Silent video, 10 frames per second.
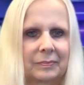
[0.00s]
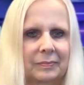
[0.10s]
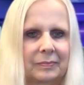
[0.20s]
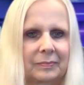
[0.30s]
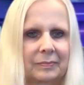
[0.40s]

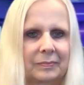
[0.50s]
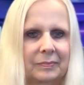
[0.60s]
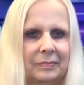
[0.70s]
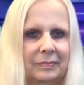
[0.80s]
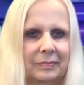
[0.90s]

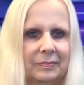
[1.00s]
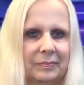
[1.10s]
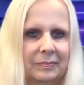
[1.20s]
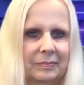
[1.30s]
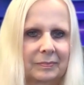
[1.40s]

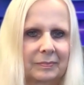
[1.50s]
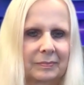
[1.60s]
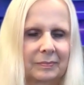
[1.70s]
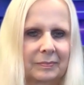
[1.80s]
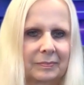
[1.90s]

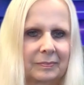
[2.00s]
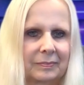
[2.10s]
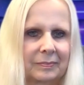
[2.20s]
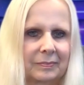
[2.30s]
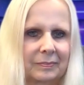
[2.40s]

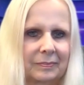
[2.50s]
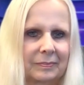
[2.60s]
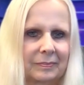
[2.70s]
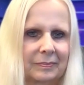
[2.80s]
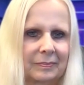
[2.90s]

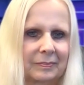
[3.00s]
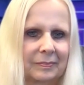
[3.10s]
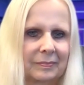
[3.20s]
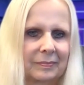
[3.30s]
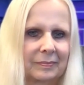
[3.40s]

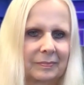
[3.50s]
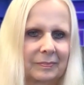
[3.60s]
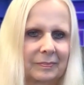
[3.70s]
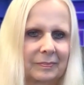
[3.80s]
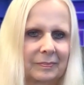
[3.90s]

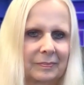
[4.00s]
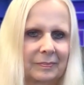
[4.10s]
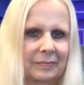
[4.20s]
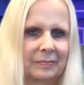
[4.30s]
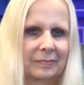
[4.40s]

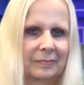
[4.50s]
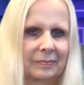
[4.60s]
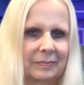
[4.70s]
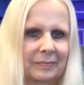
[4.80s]
(silent)